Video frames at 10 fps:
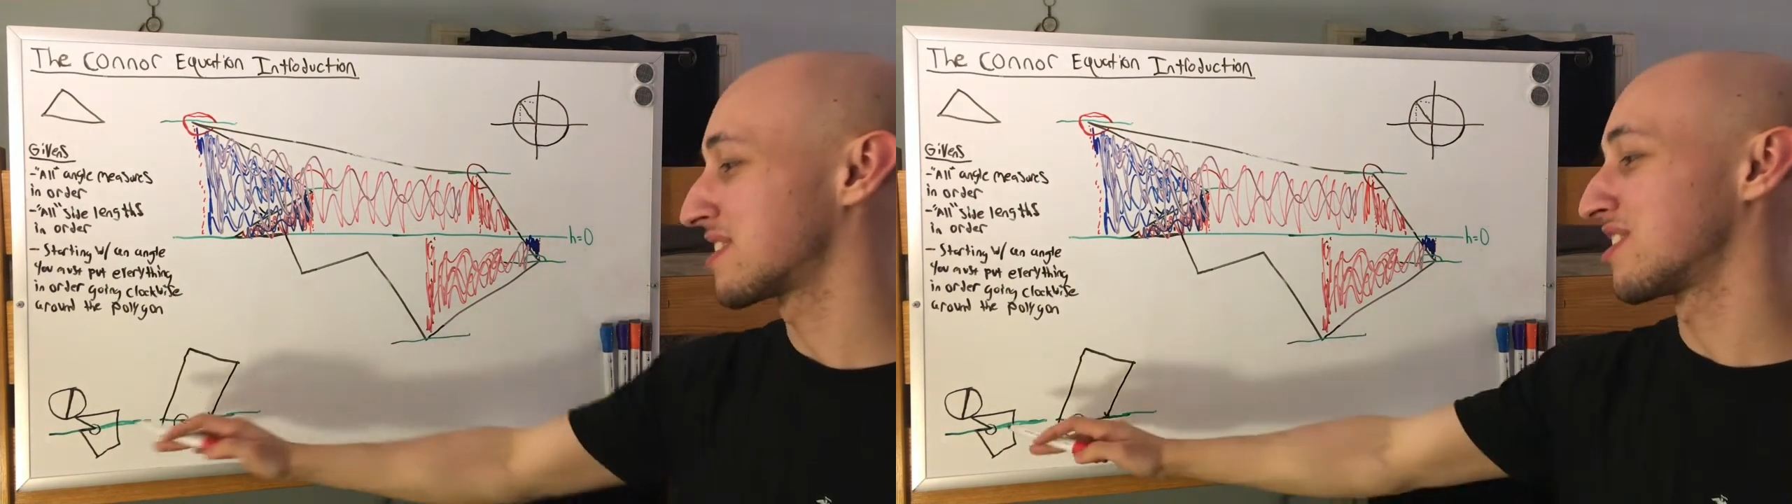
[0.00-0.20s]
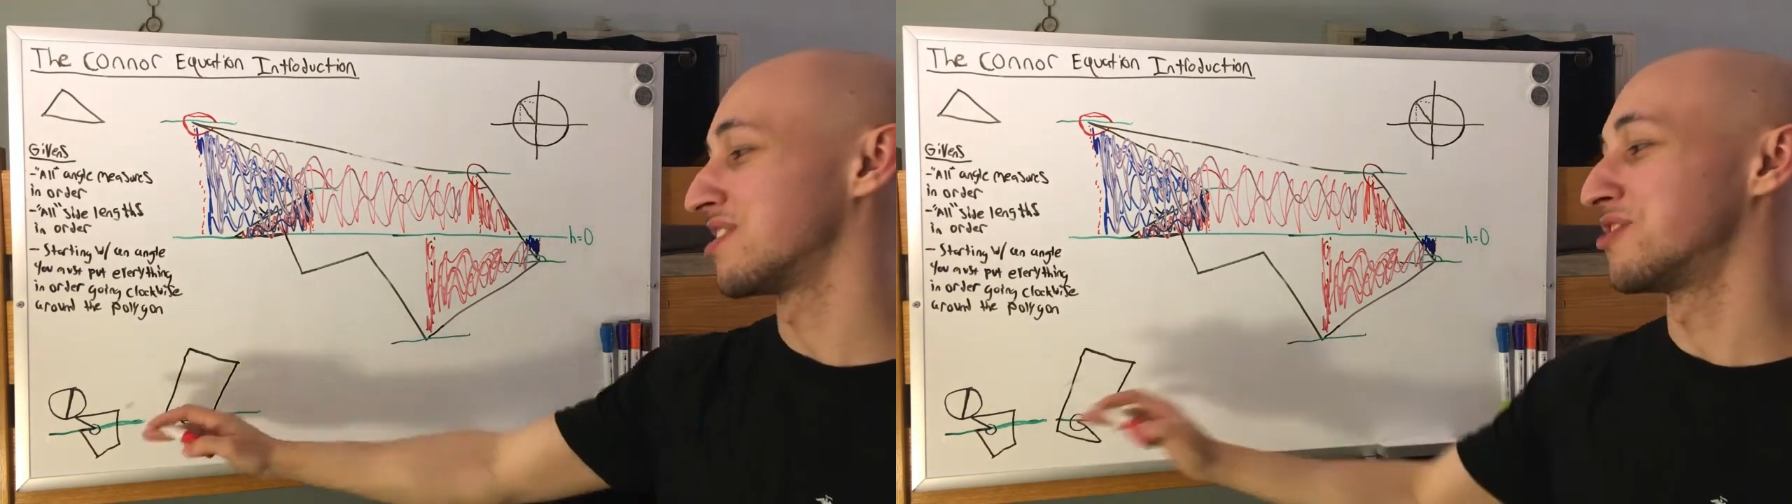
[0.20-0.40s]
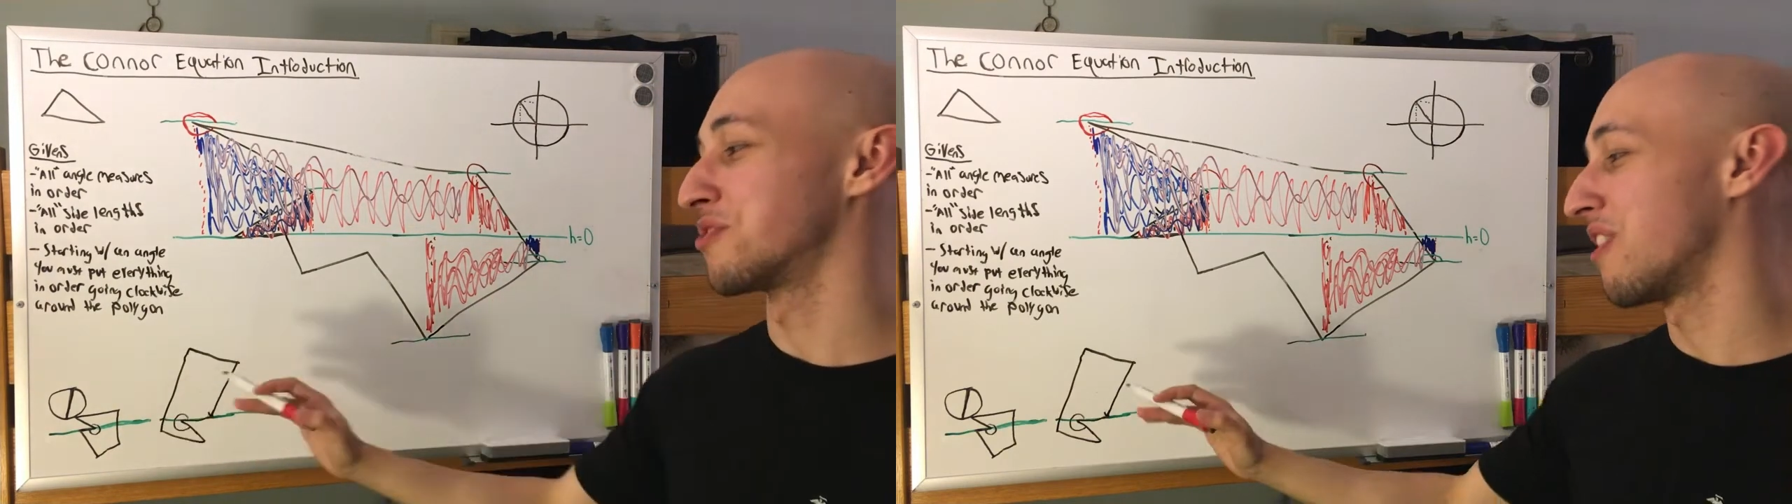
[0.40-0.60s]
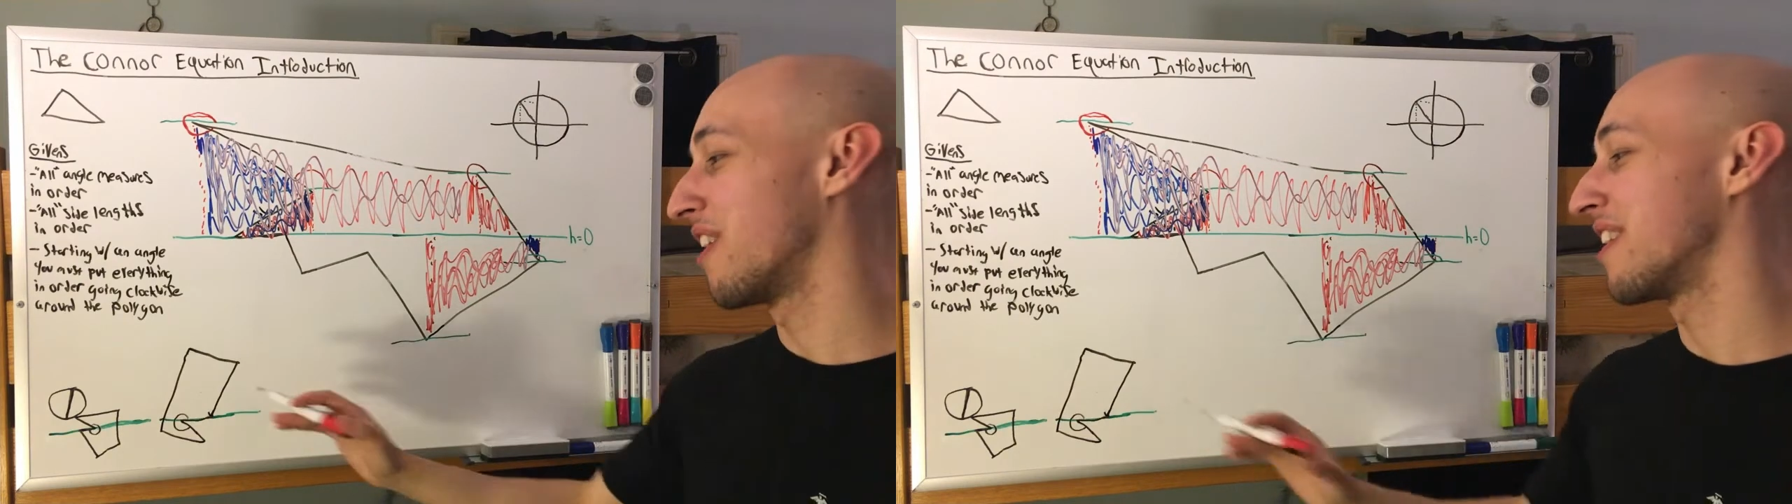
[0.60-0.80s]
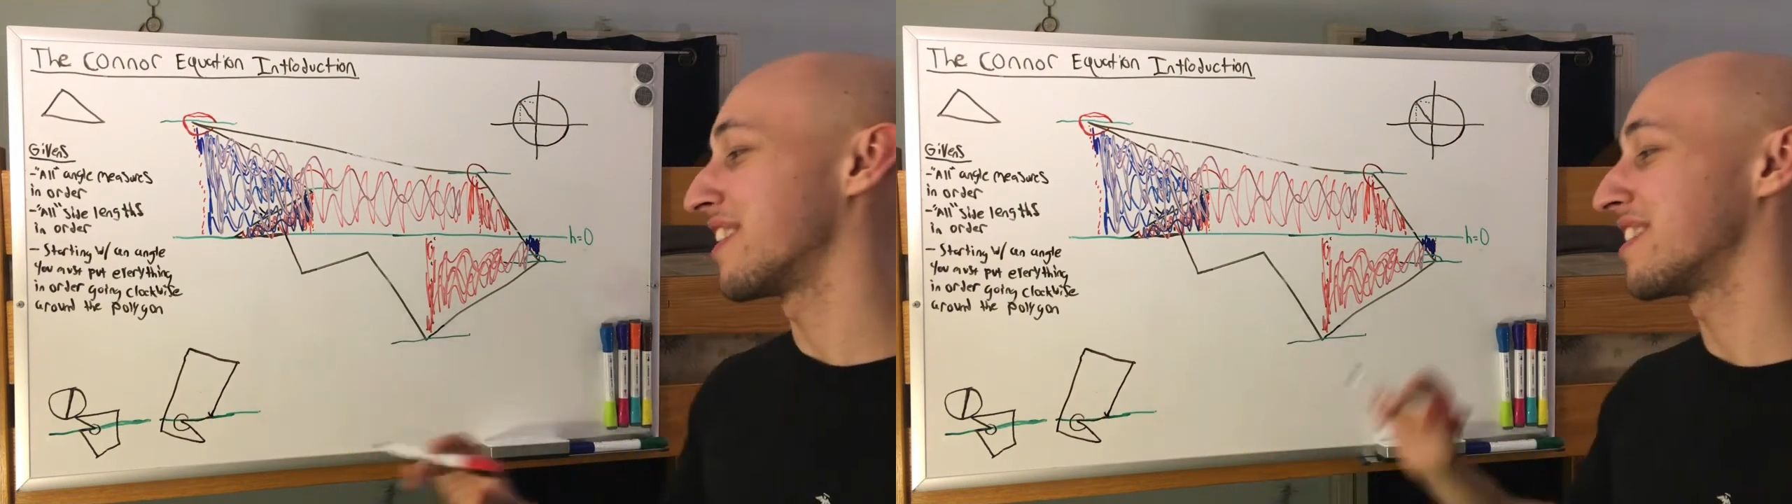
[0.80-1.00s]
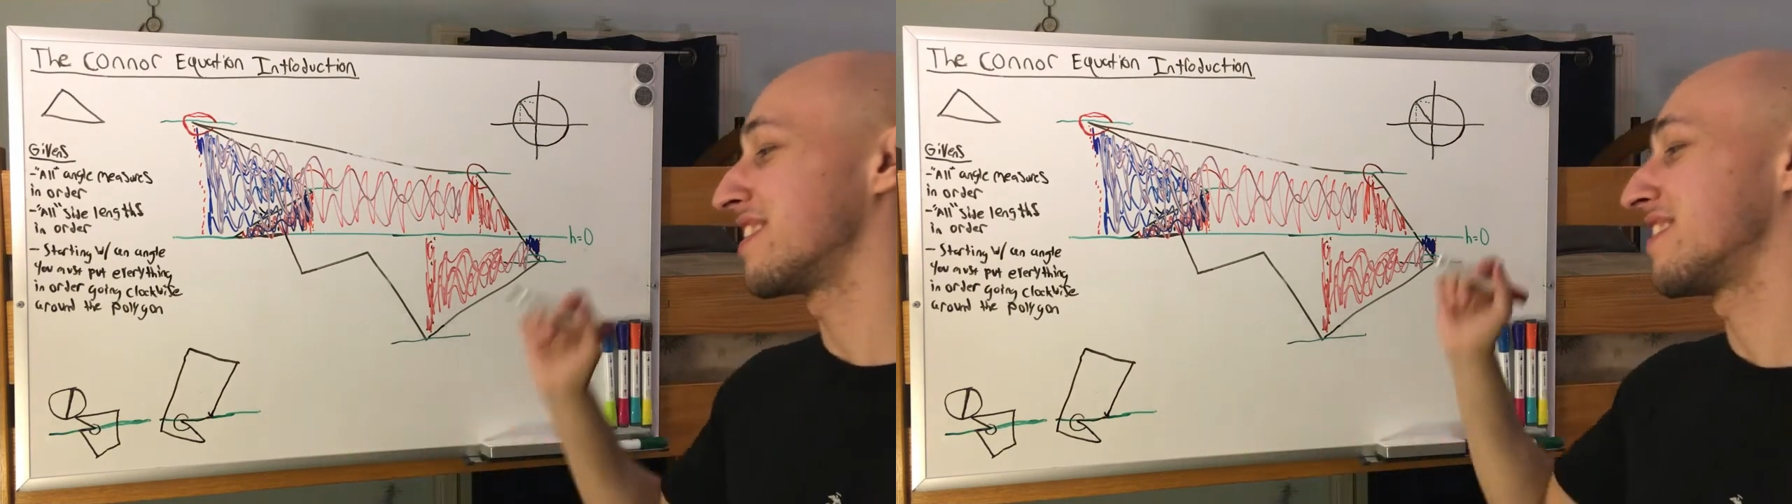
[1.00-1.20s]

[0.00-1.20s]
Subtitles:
to draw it